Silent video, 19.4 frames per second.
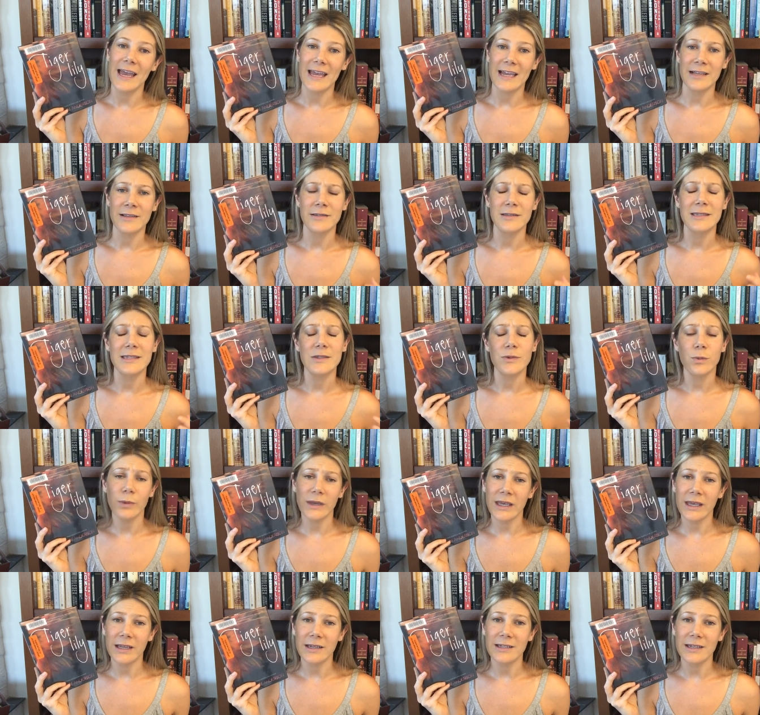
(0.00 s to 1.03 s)
and
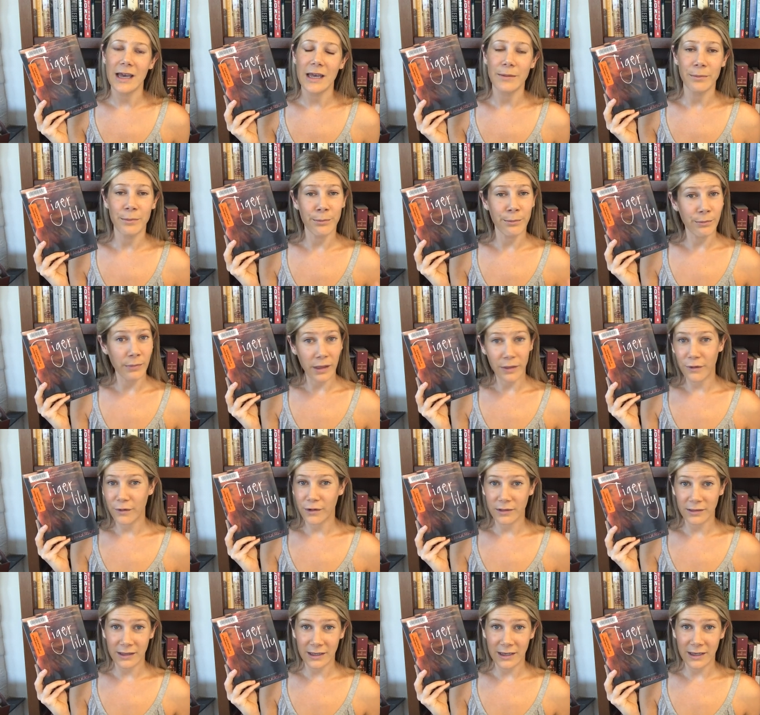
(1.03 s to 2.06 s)
sweet and
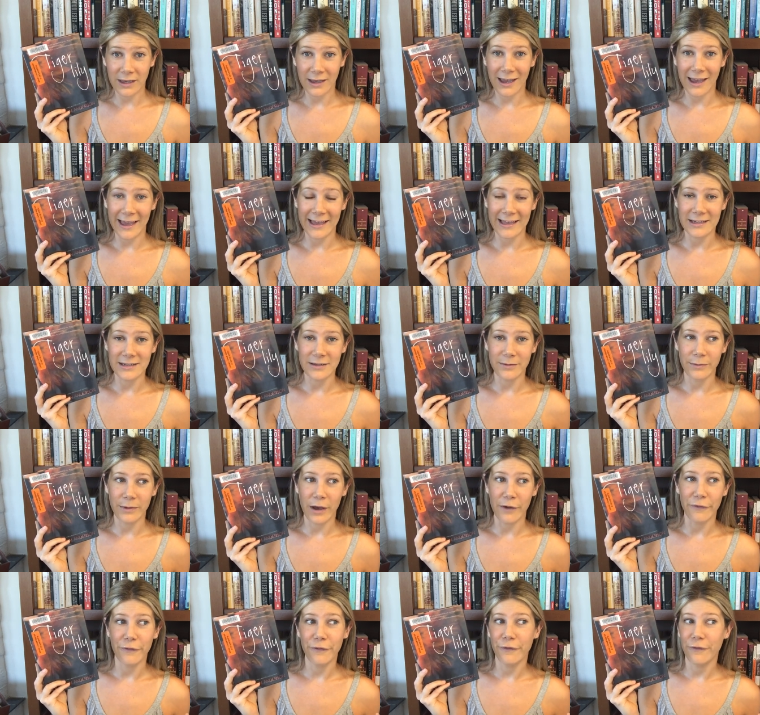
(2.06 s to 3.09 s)
motherly and
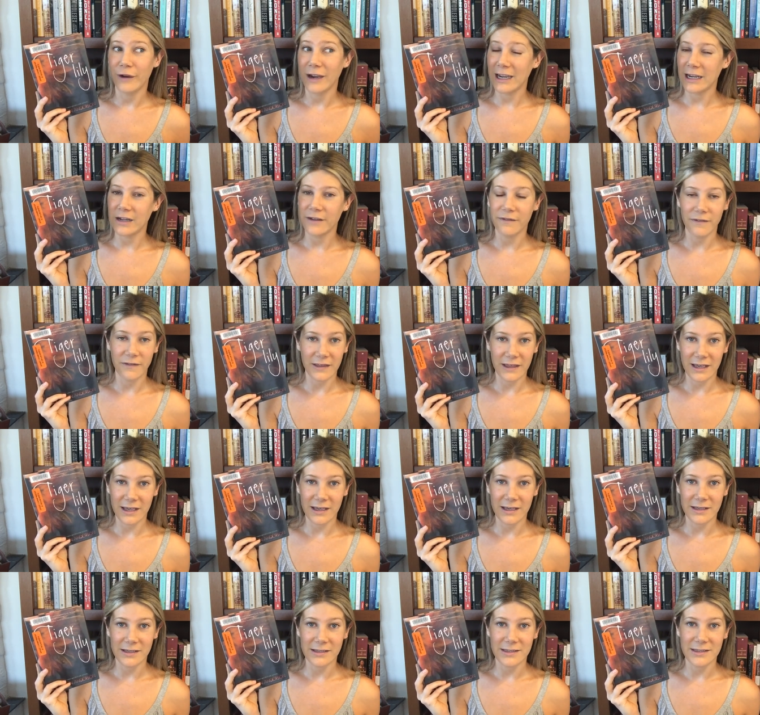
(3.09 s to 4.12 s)
afraid of
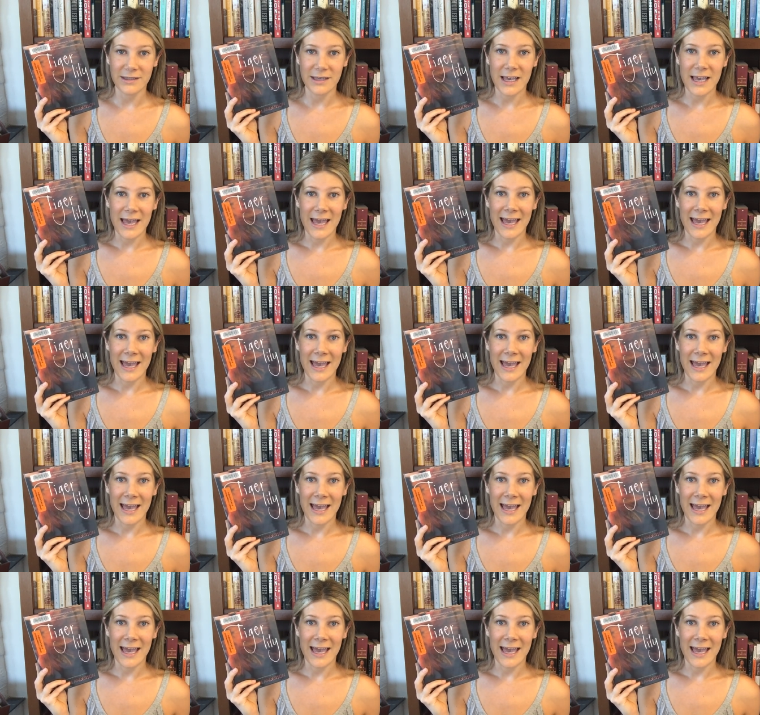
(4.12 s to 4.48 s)
things.